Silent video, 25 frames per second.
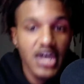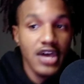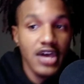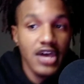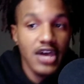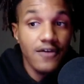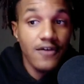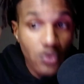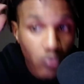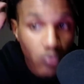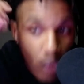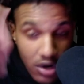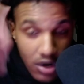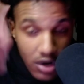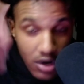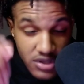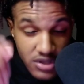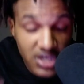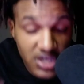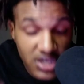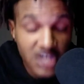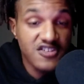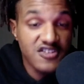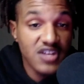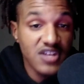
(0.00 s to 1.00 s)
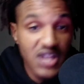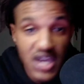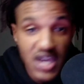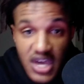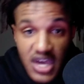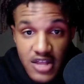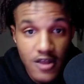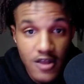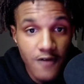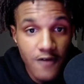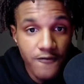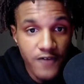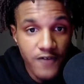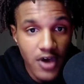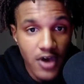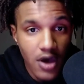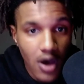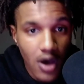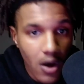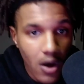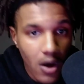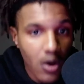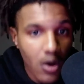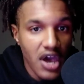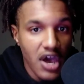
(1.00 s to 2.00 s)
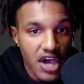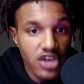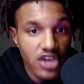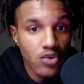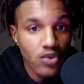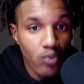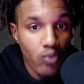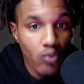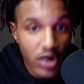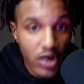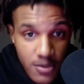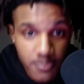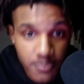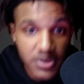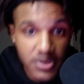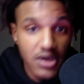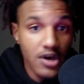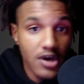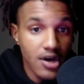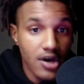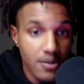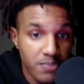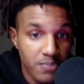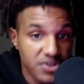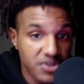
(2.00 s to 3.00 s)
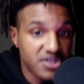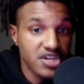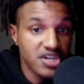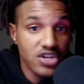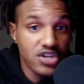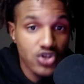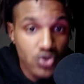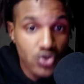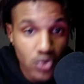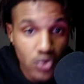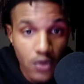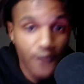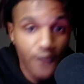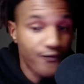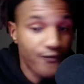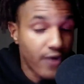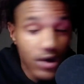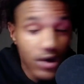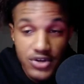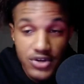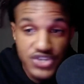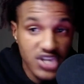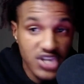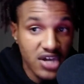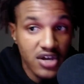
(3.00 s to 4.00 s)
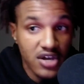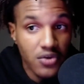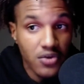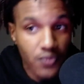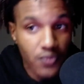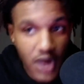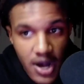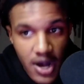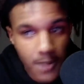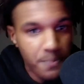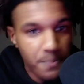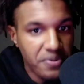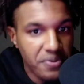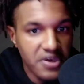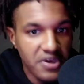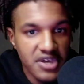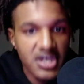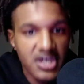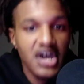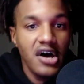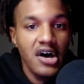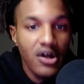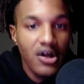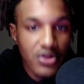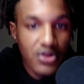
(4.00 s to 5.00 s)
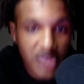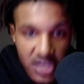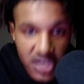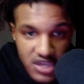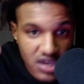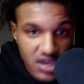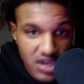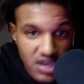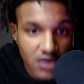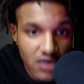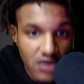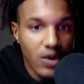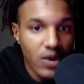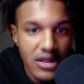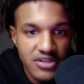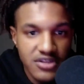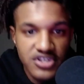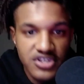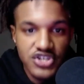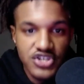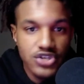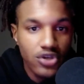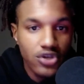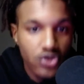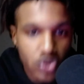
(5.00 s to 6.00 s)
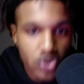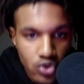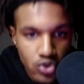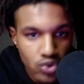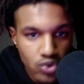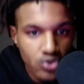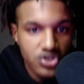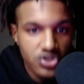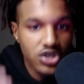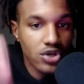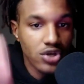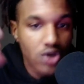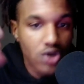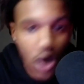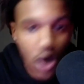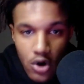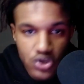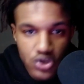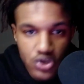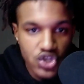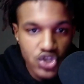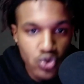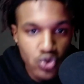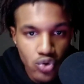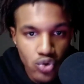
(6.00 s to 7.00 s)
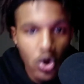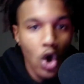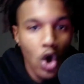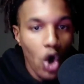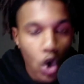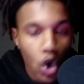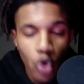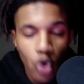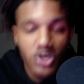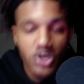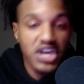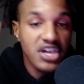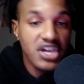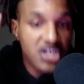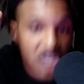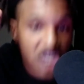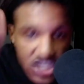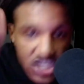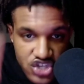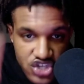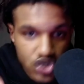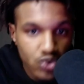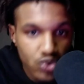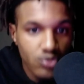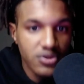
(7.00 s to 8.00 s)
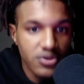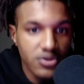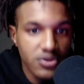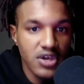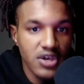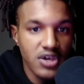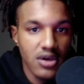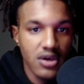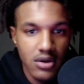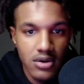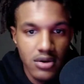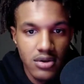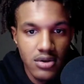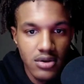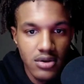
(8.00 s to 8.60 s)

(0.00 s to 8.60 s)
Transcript: If you want to get to the NFL and you want to be a potential first, second round pick, Lincoln Riley is the dude to go to who can get you there.